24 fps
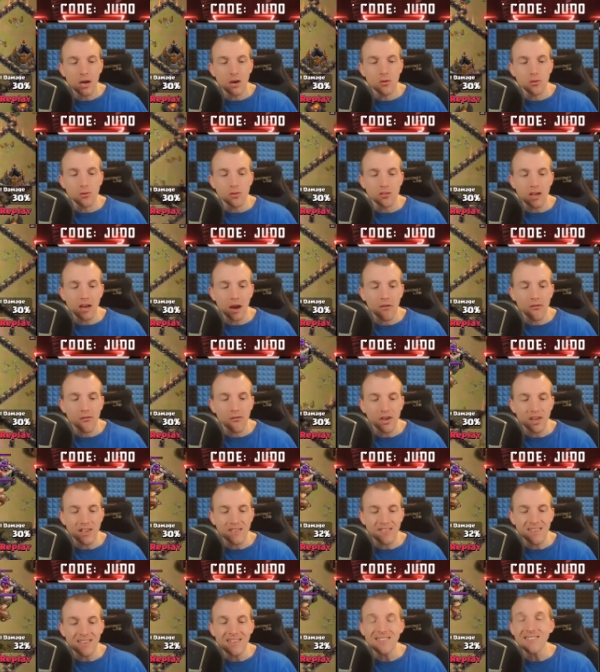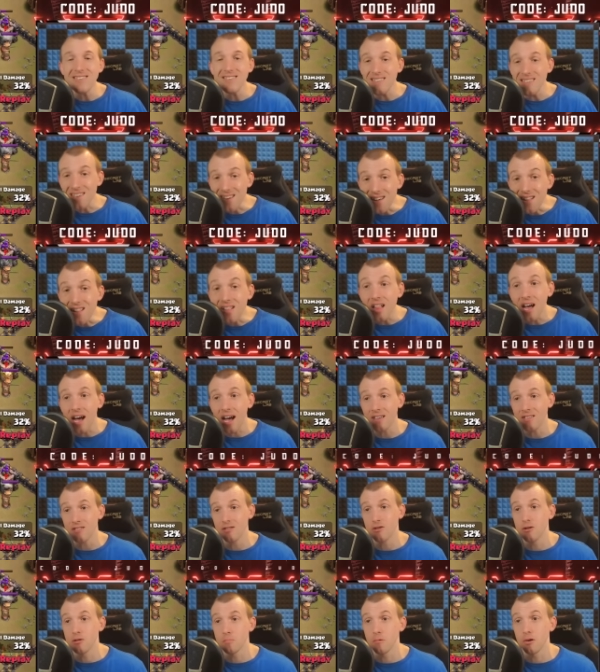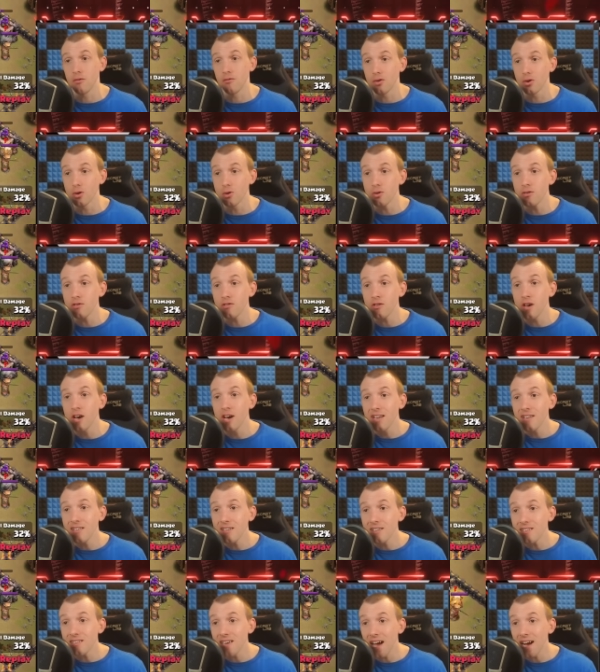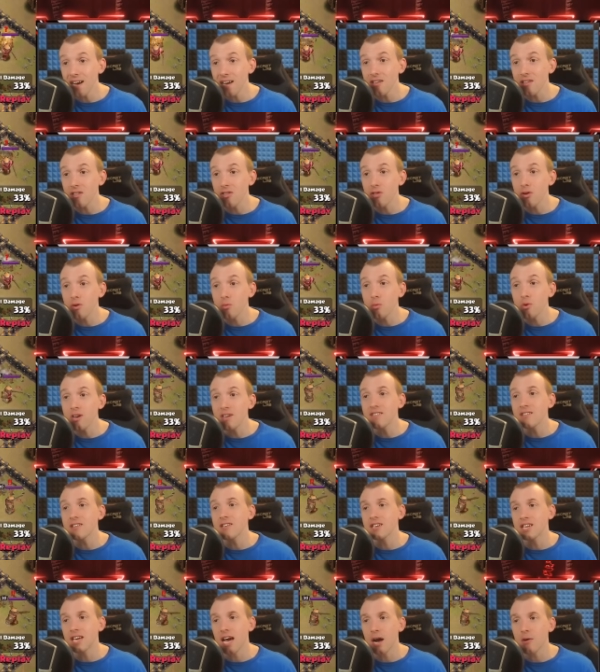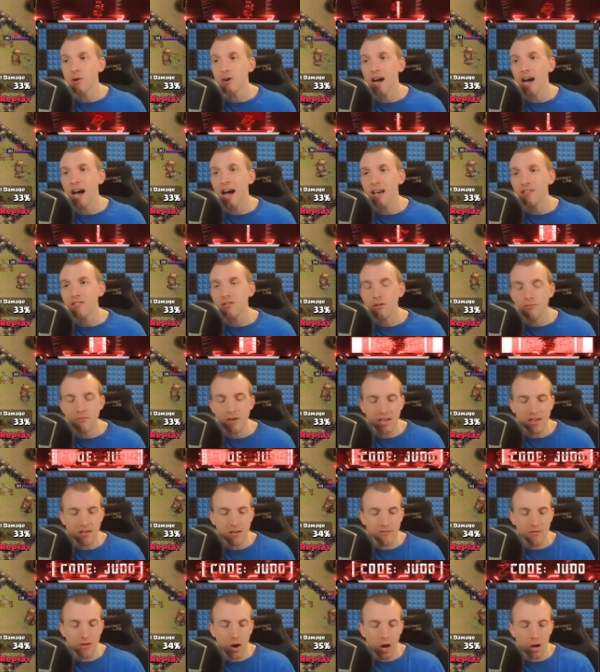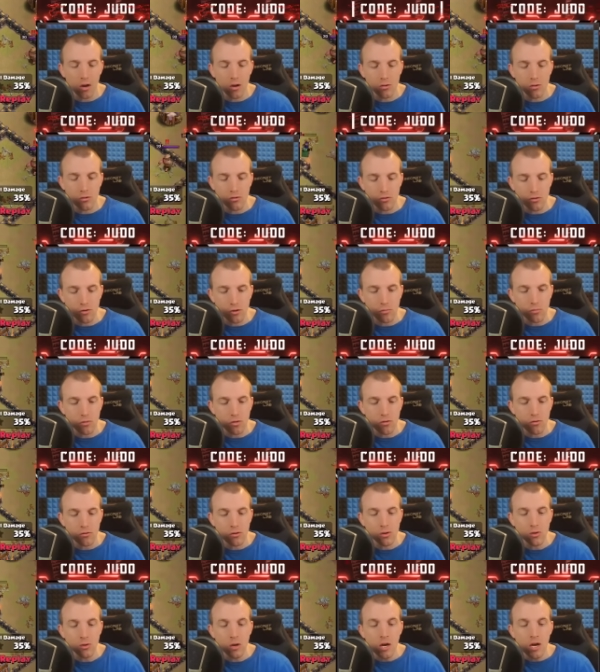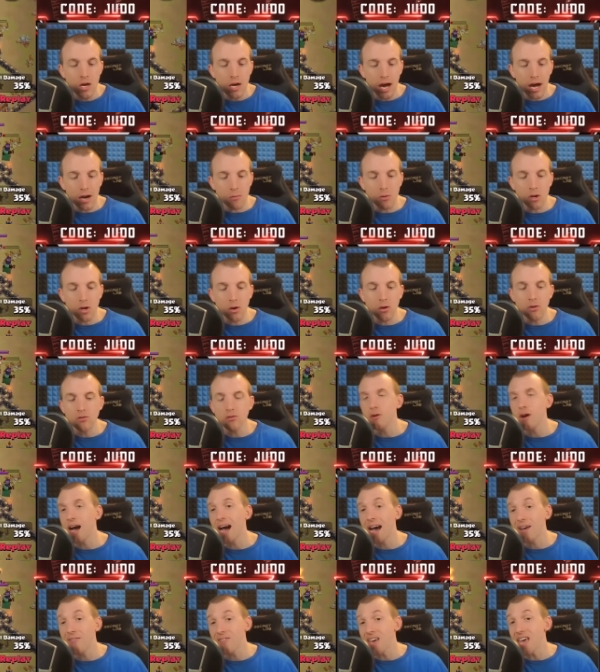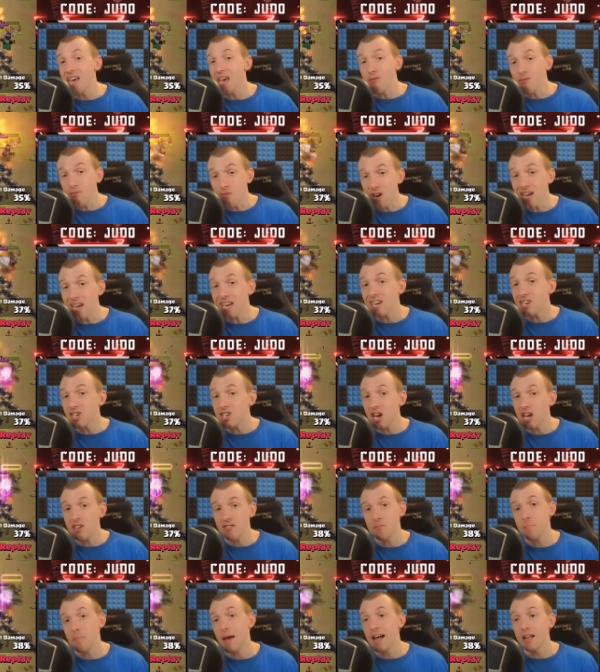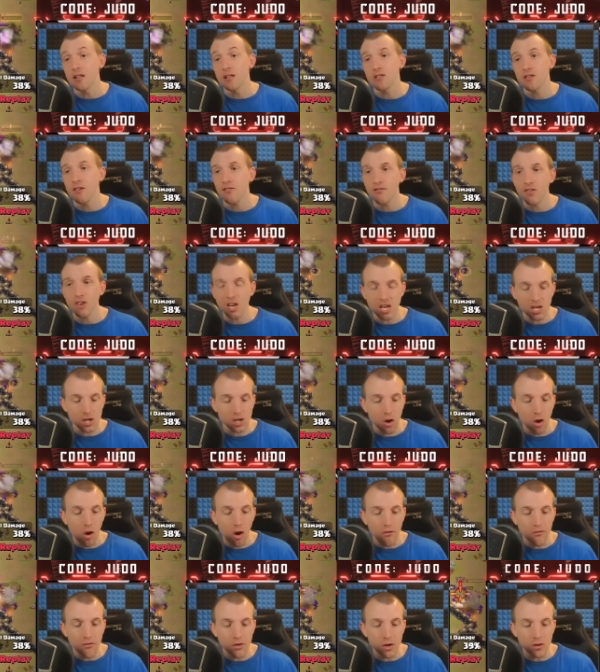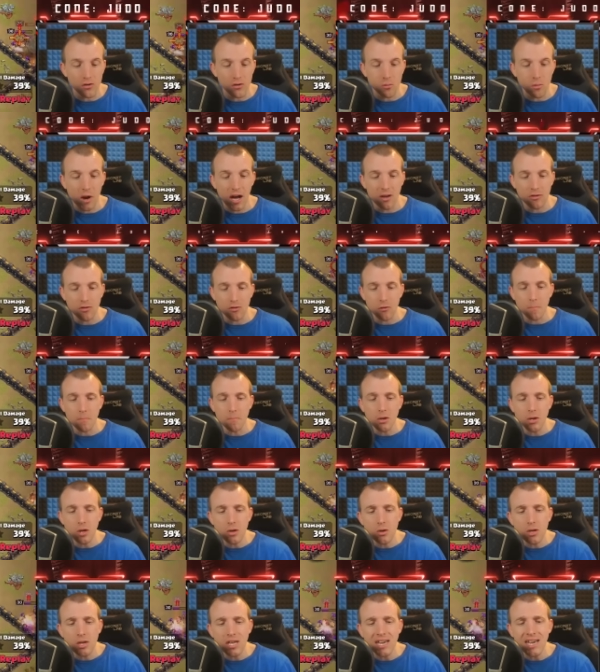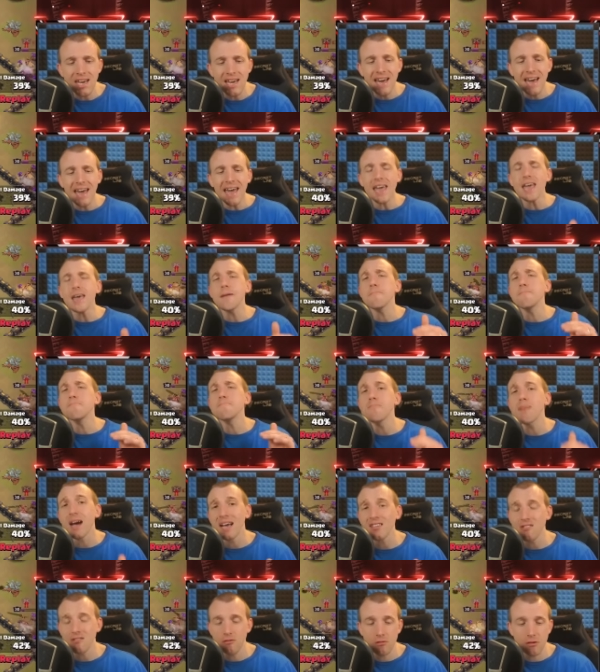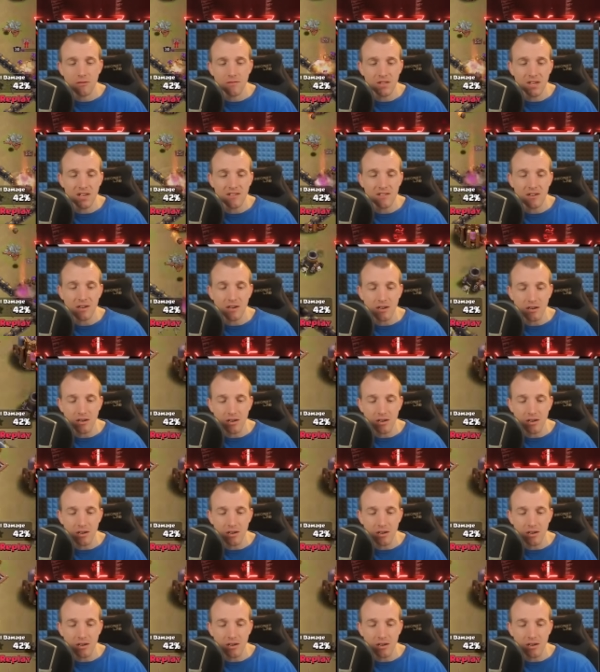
And notice how Fixie still has a couple of loons to tank the wizard tower as the rest of our loons come through, and we also have a rage spell to finish off as well. So purely a master of this